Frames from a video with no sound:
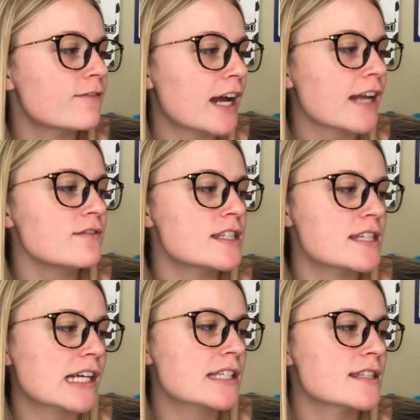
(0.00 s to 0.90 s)

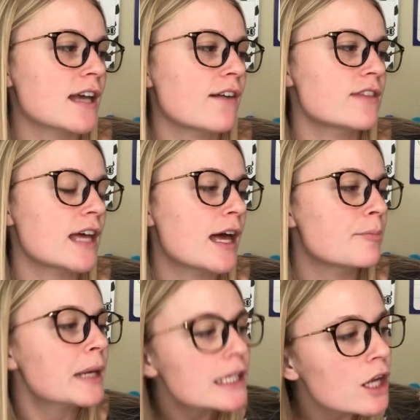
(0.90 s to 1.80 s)
5/6 of the
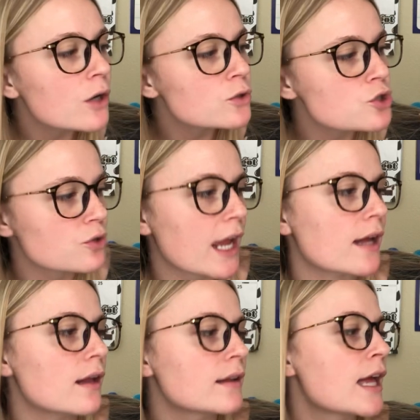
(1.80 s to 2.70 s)
Pinot
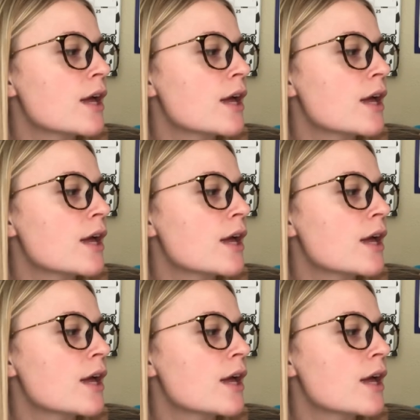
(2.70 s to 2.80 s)
Trail.